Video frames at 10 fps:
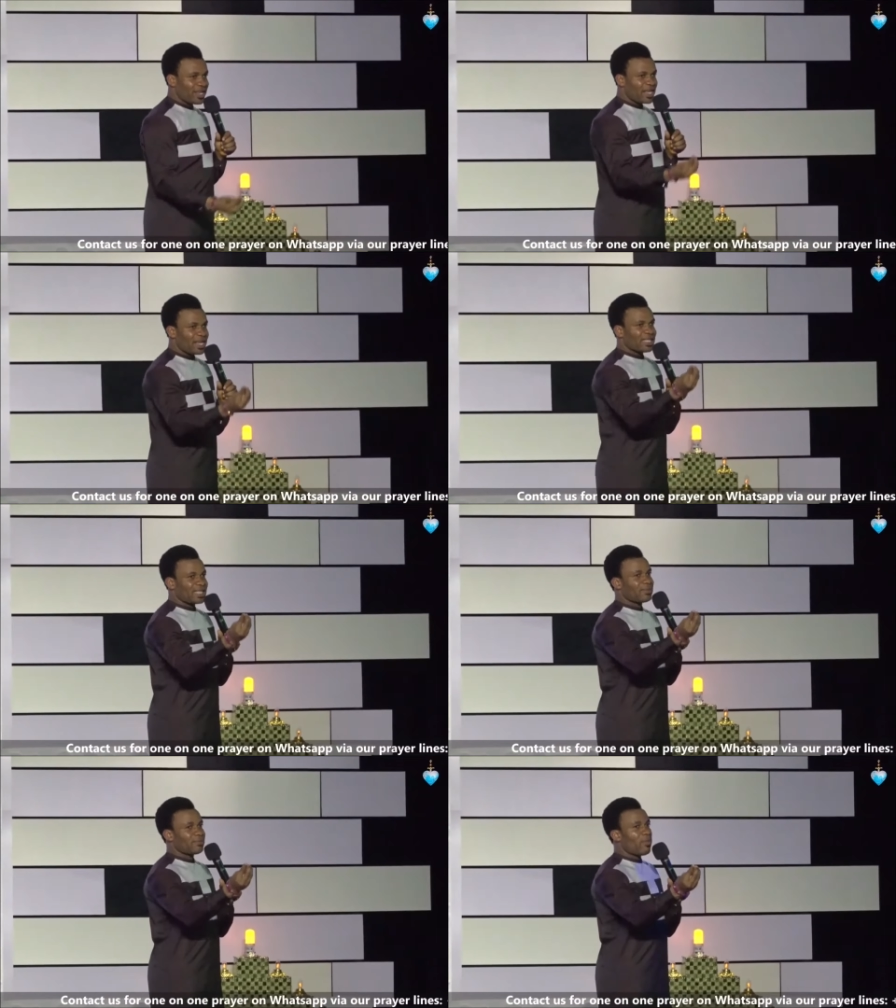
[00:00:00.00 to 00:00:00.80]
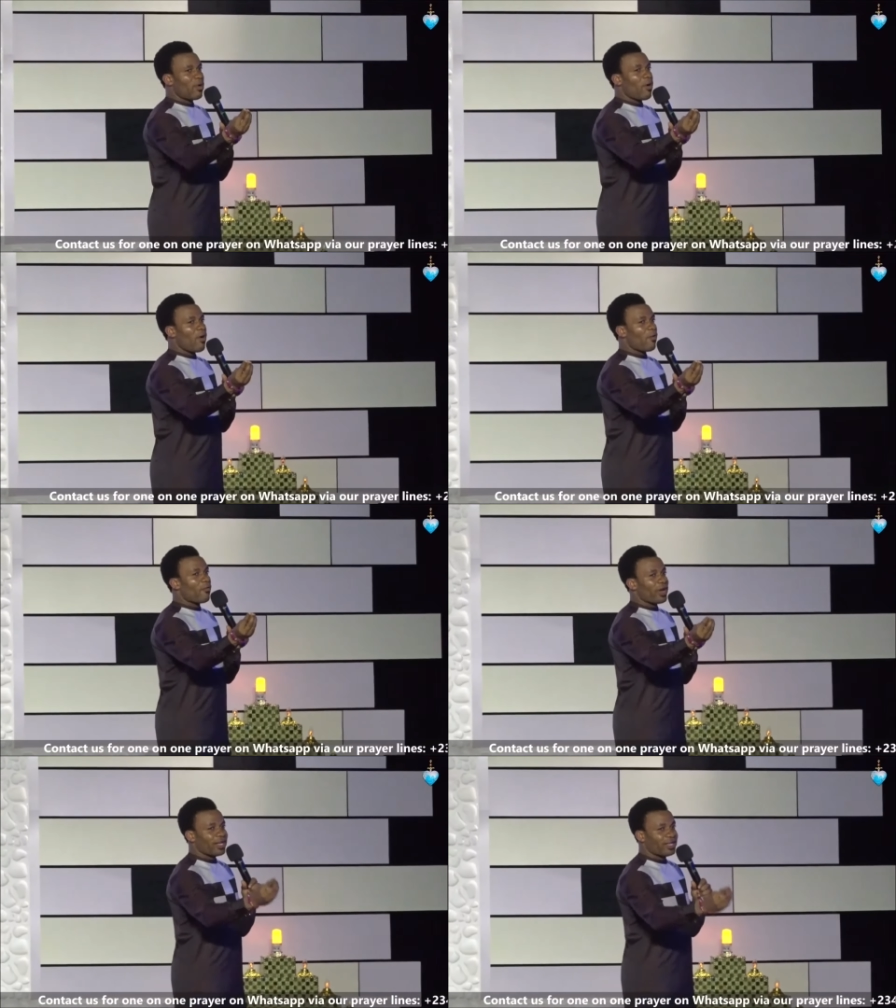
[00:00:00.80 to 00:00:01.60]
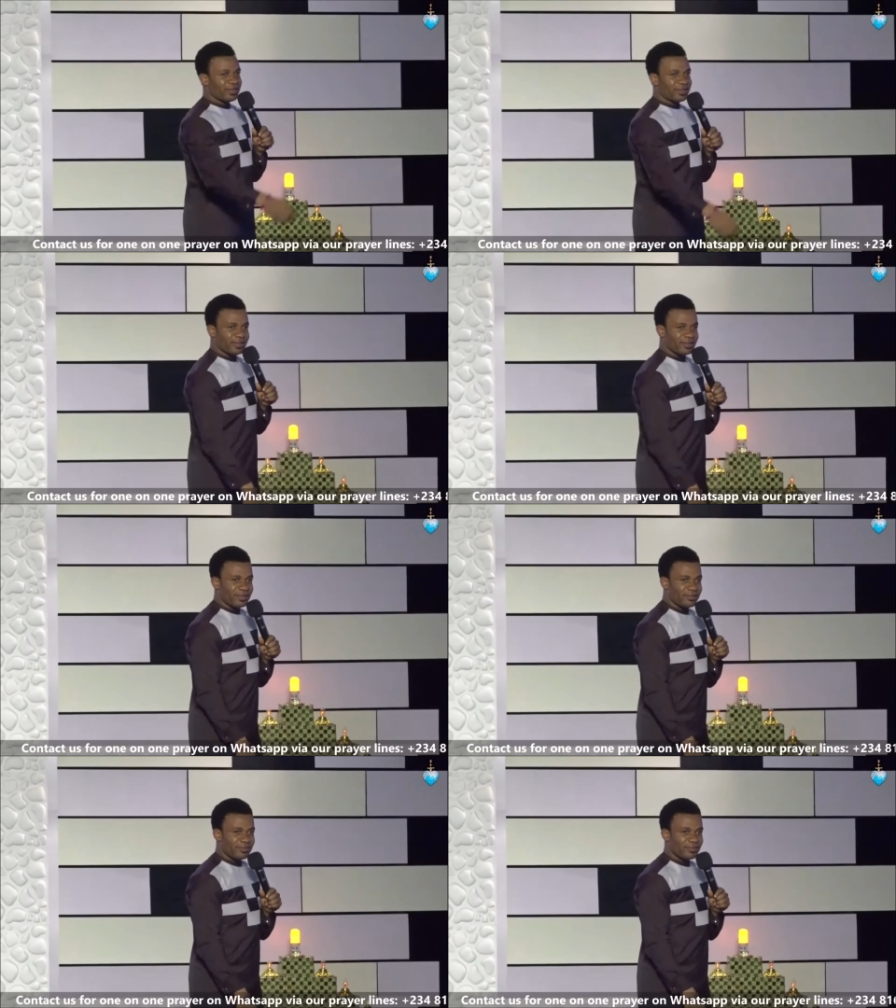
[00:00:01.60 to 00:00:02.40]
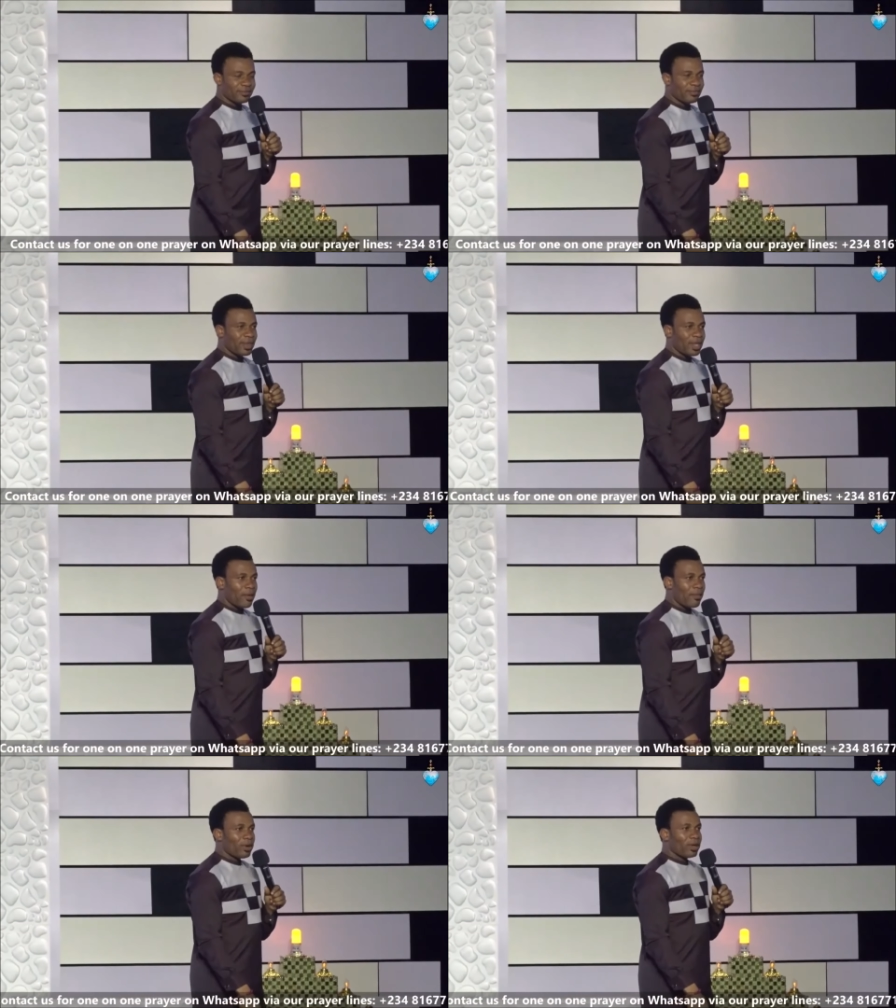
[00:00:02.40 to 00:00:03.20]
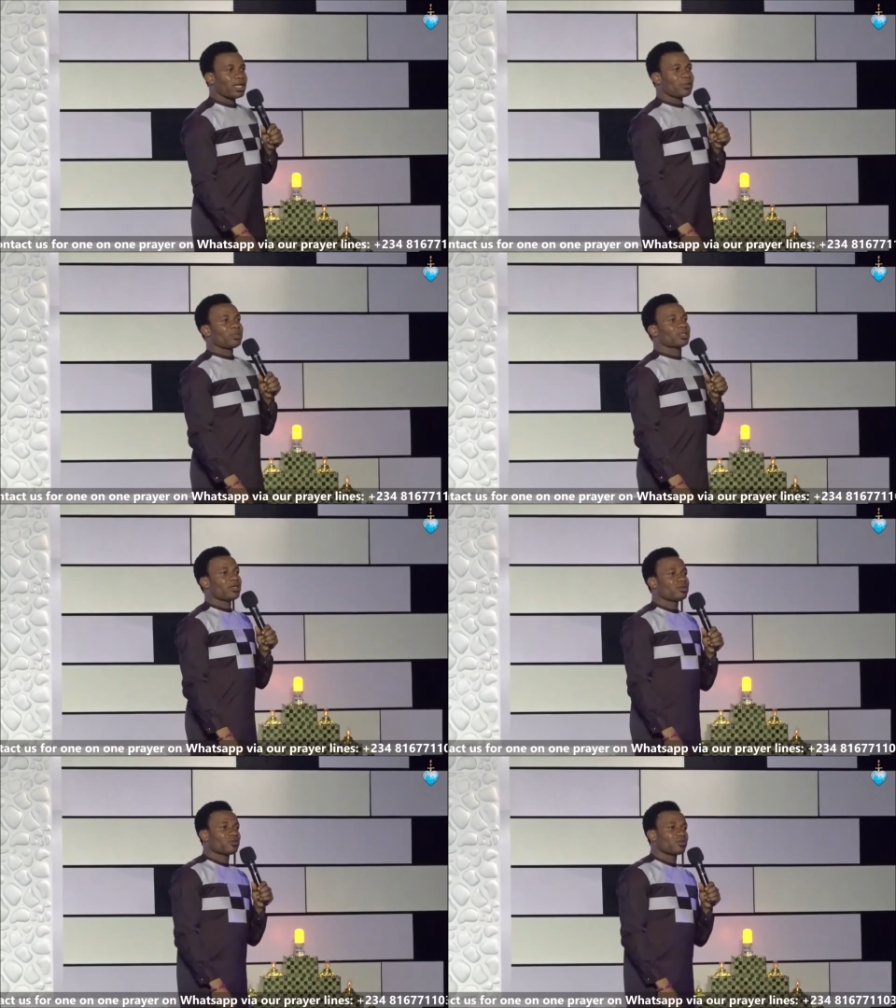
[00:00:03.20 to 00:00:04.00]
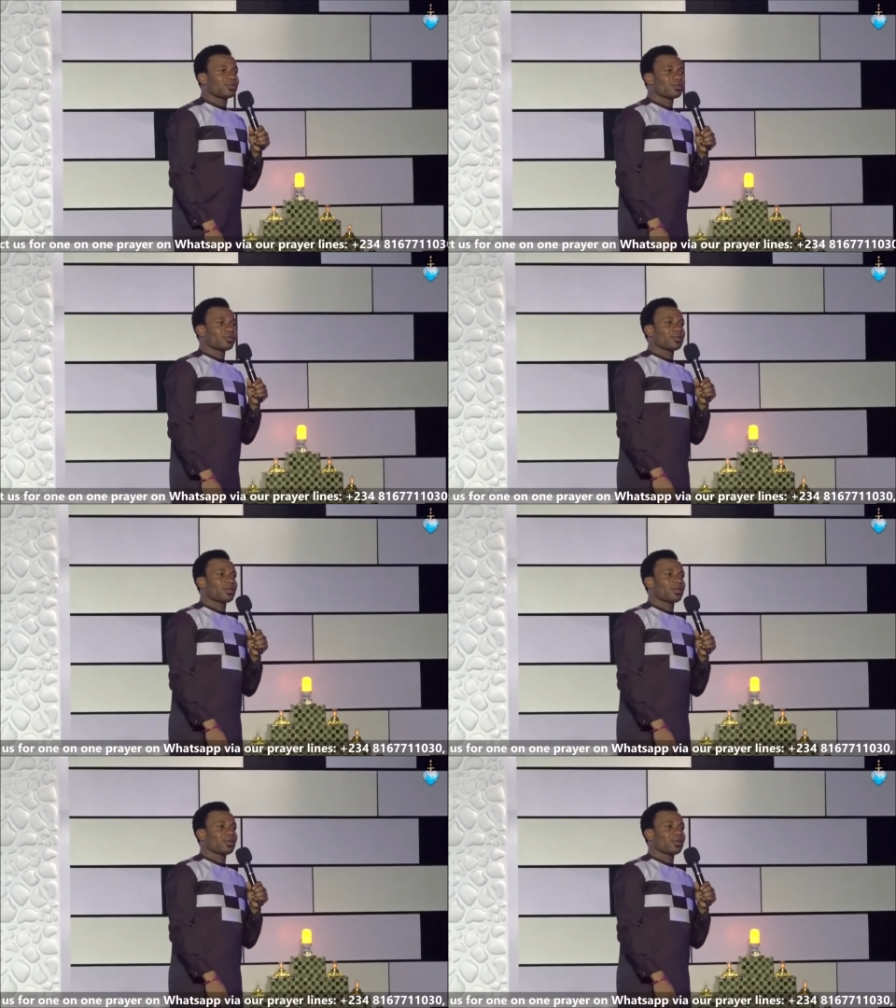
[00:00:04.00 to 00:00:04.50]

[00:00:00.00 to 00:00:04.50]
a small offense. But let me tell you the truth.